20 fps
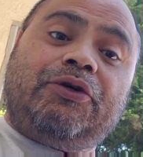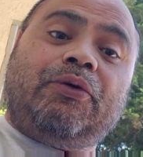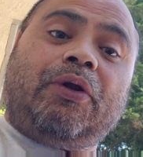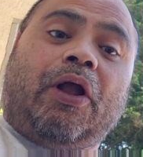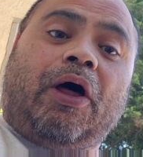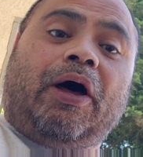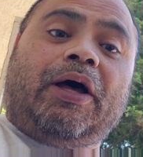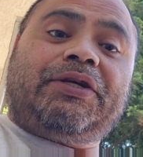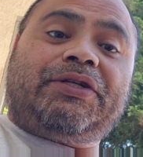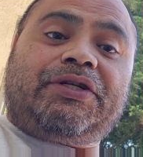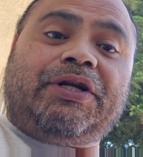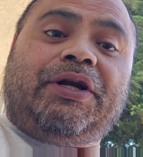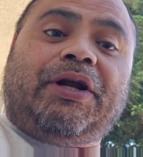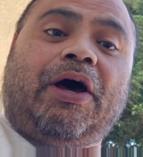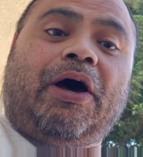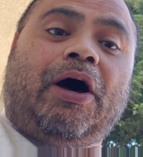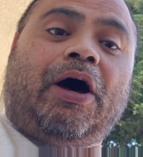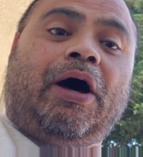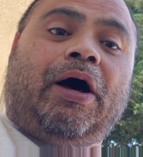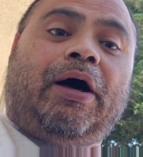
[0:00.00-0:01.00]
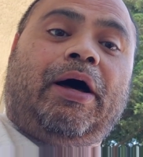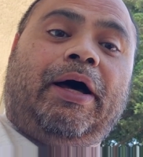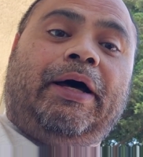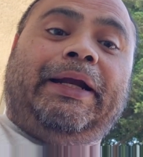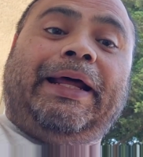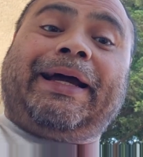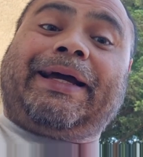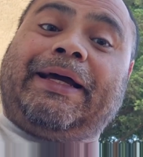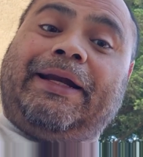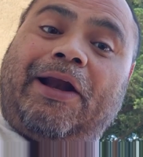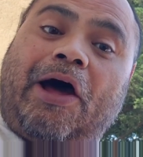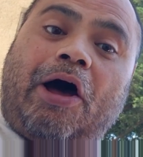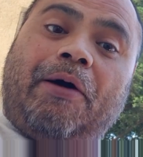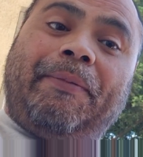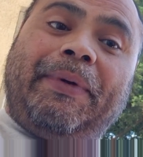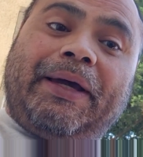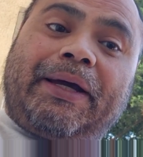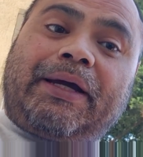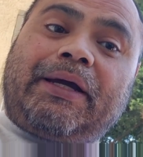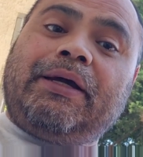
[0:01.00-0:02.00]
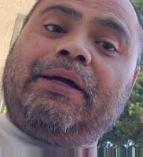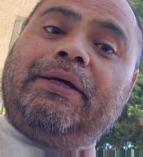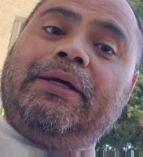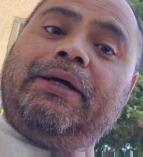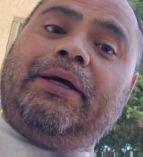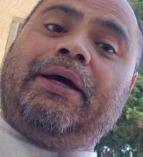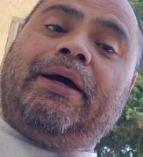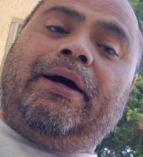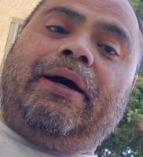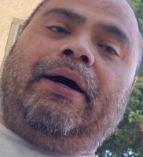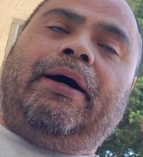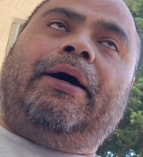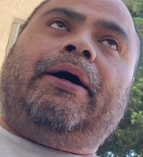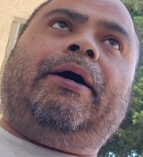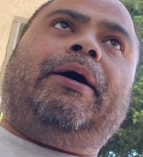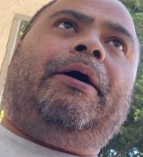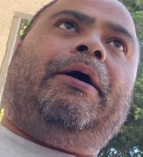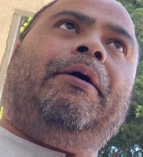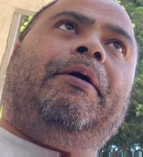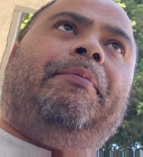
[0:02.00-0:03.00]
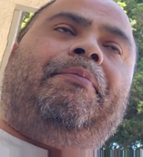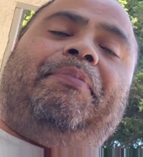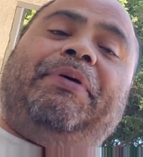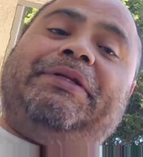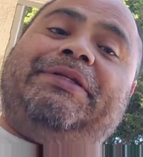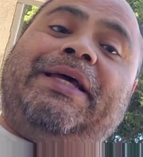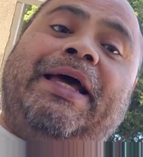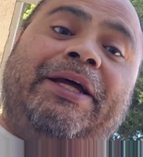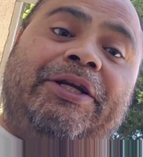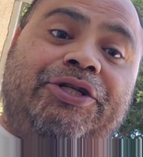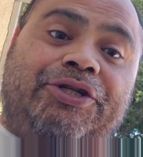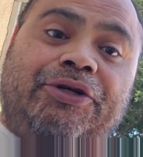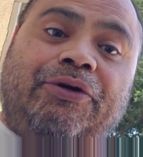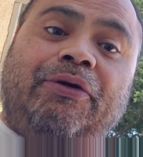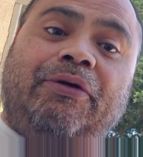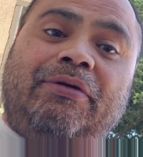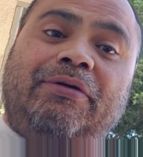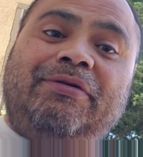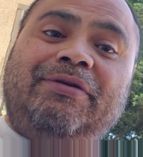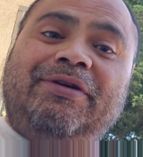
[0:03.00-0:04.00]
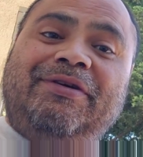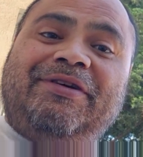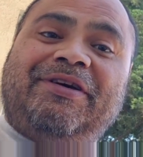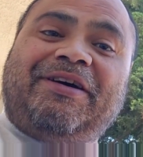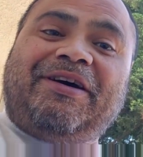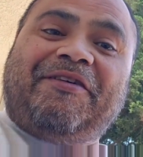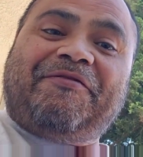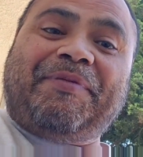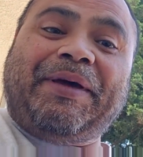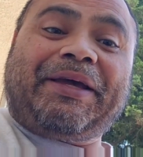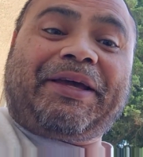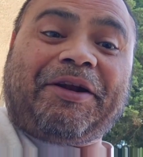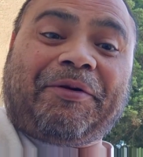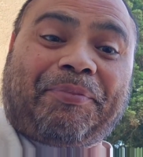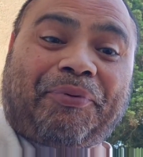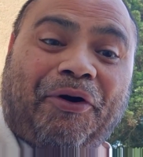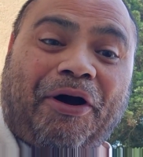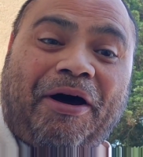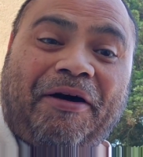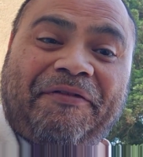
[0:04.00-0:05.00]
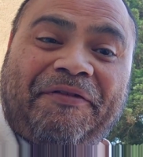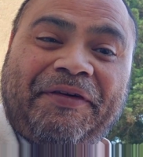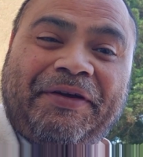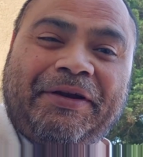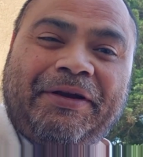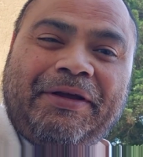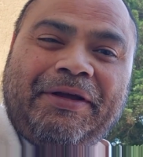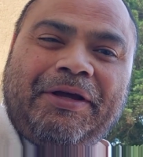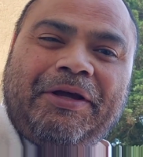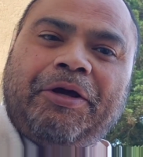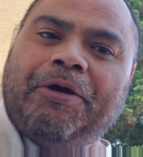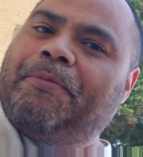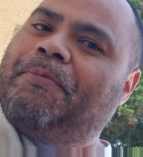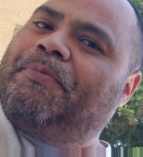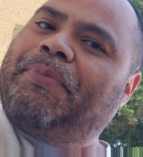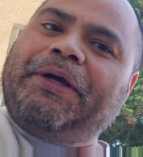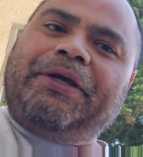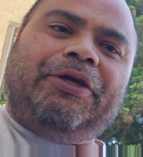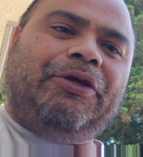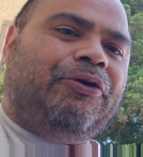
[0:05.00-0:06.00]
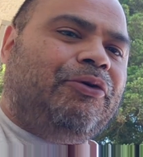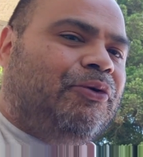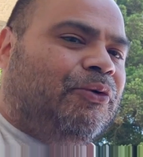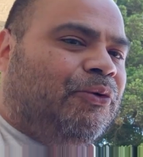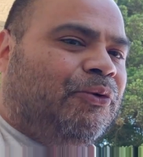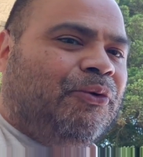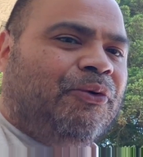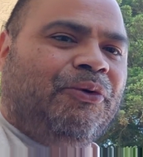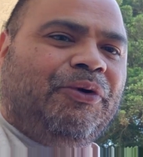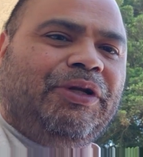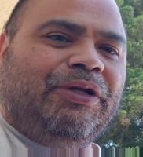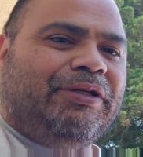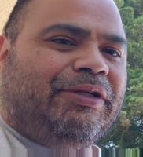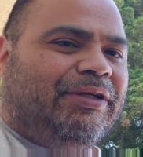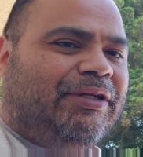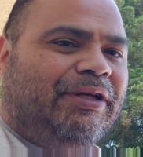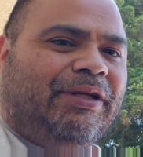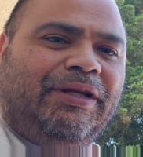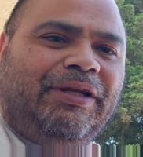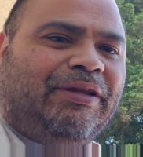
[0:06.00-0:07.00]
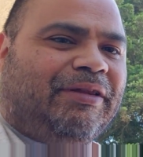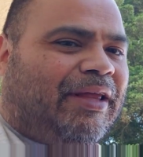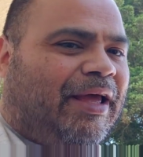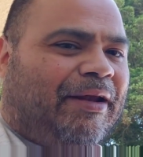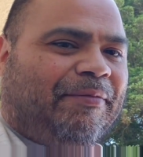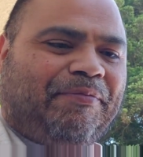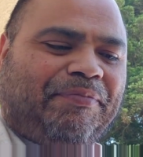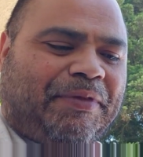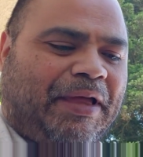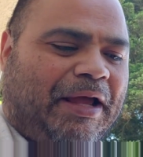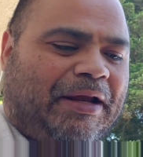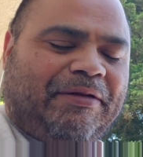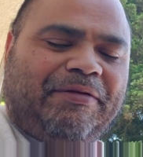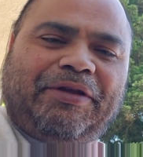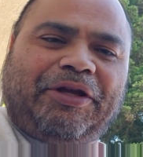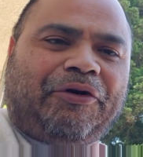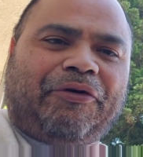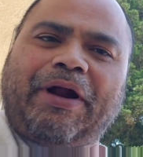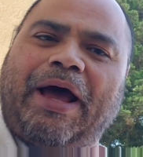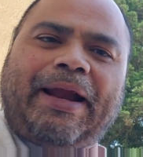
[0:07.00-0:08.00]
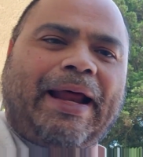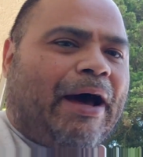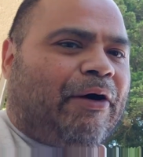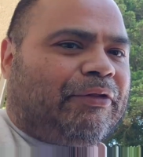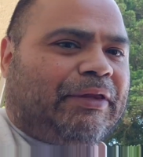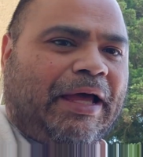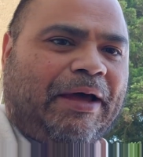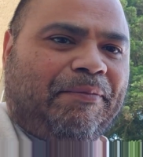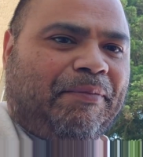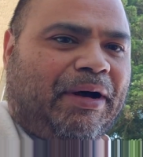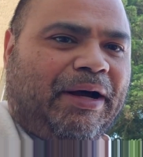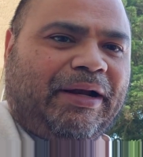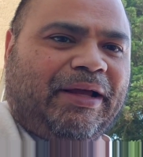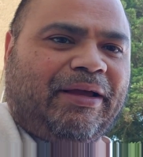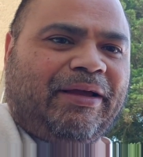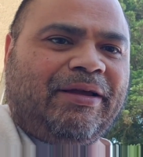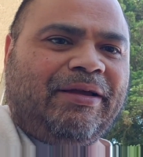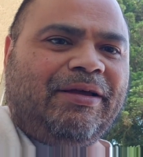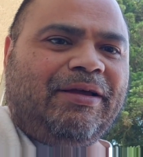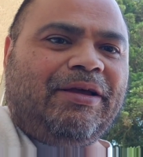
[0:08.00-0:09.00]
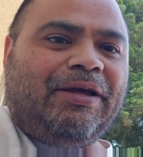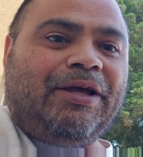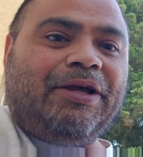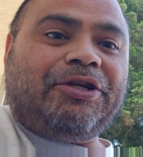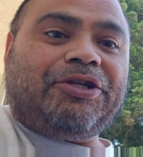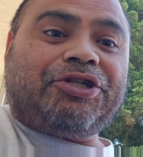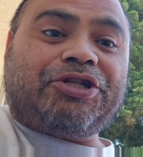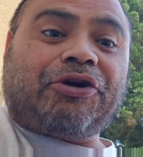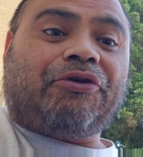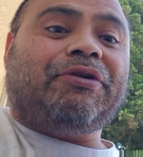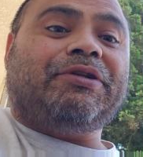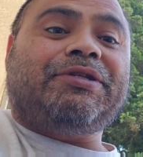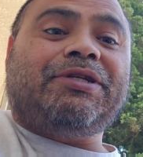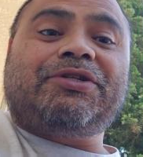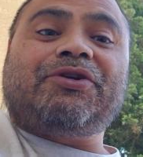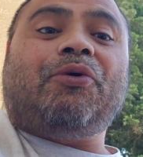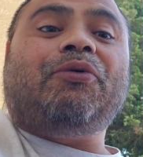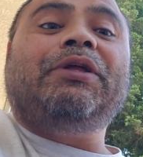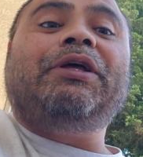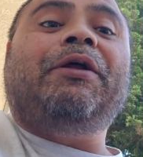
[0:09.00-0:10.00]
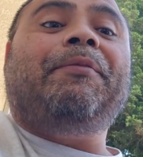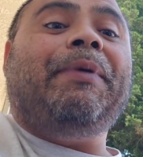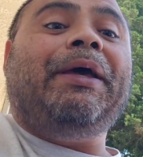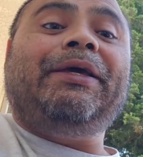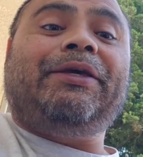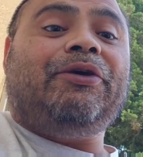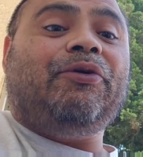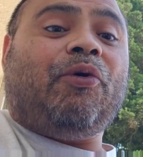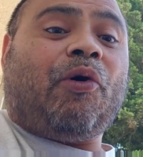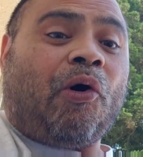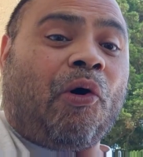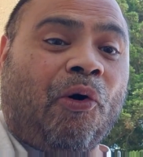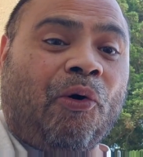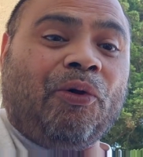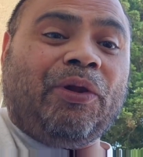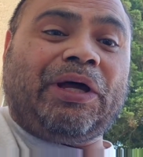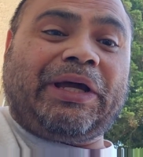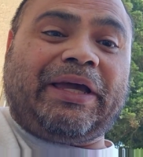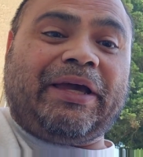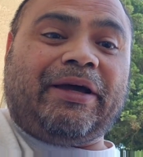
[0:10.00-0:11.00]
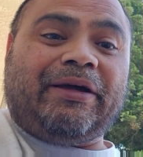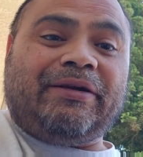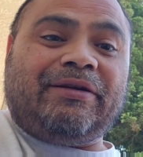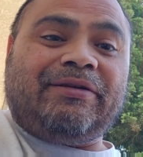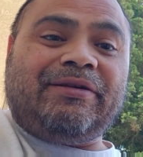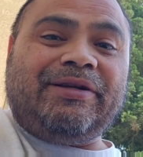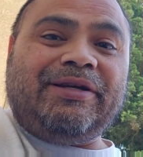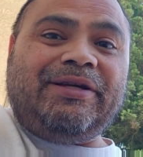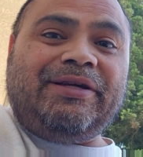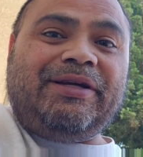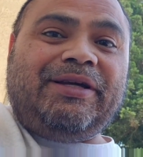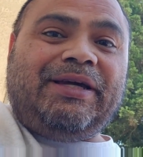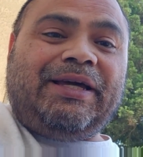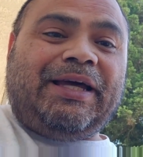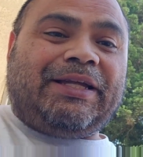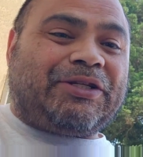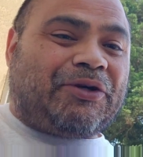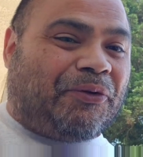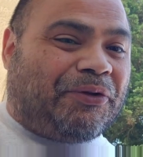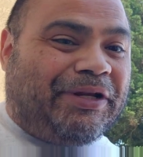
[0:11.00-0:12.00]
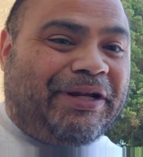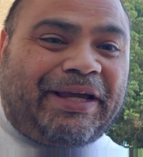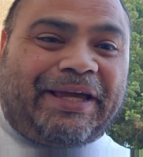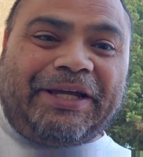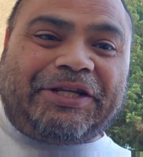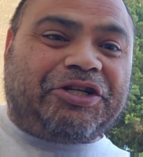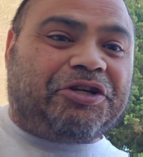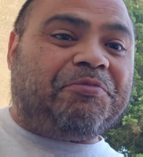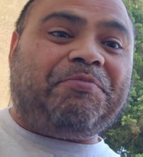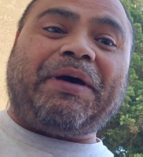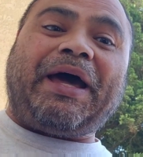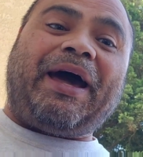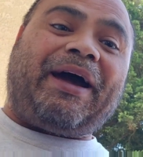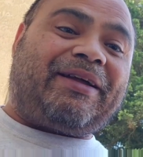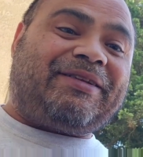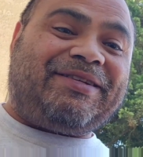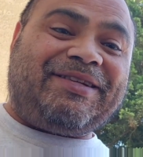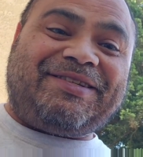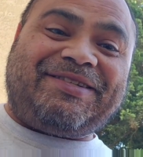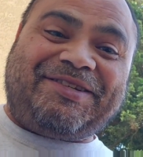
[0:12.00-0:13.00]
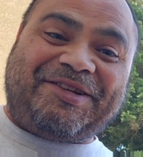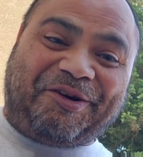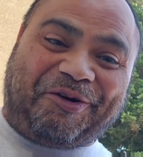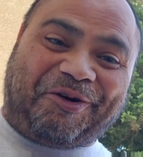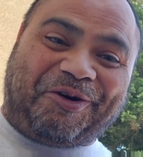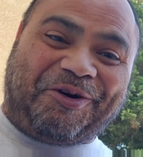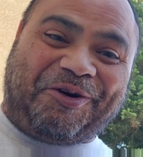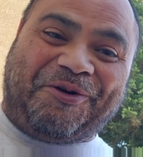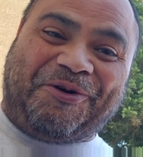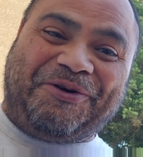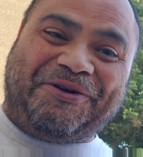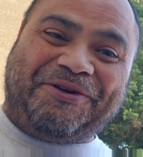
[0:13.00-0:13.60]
you lost an economic potential of making a profit, but you're not out that money. Insurance is only to make you whole again. It's only to get you back to zero,